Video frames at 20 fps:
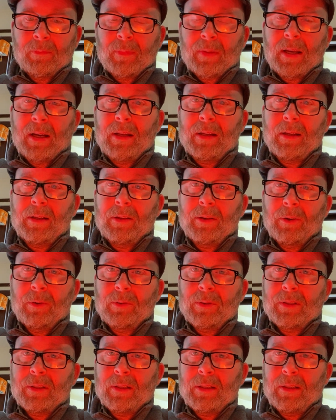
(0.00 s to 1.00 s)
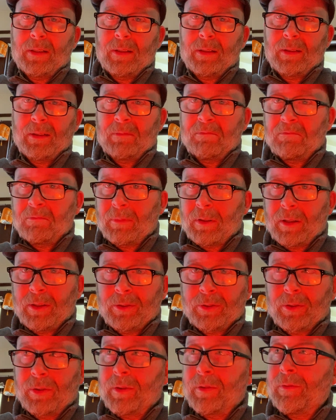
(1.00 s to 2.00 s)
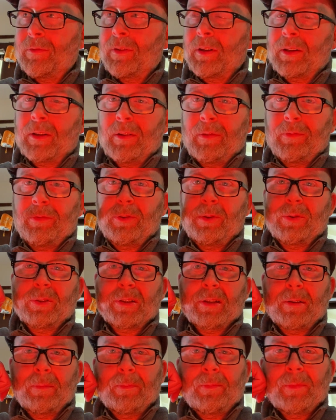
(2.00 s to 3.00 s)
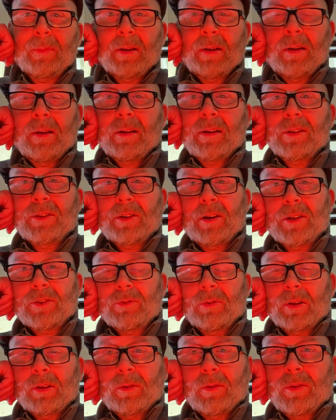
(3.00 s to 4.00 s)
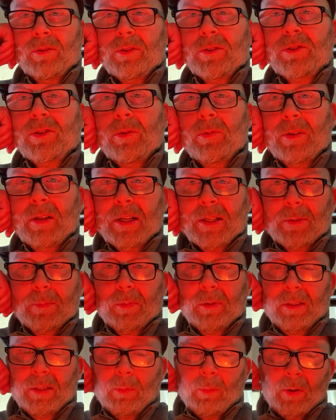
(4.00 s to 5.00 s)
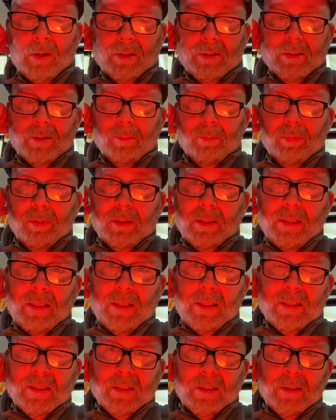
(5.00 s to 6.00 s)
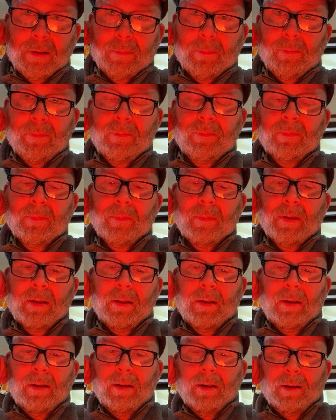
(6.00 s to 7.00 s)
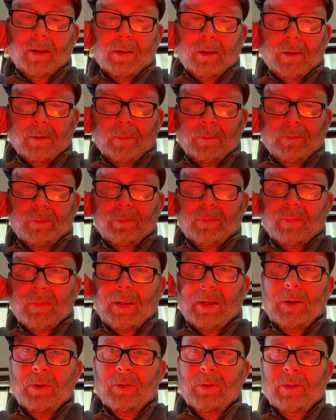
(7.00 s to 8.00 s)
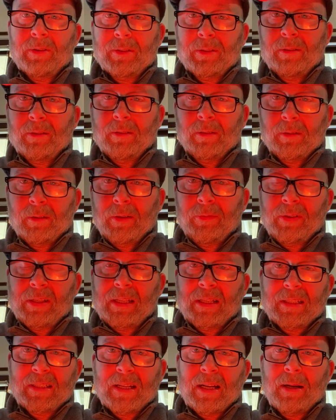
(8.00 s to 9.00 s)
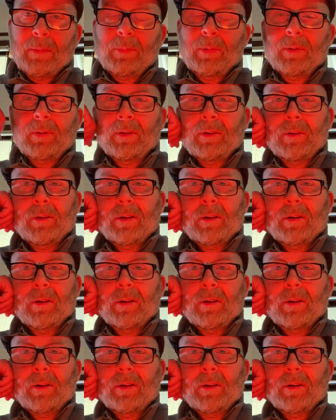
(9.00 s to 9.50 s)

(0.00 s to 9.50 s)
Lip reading: and he knows he can sort of confuse him because Osric so desperately wants to please him. Here is the living example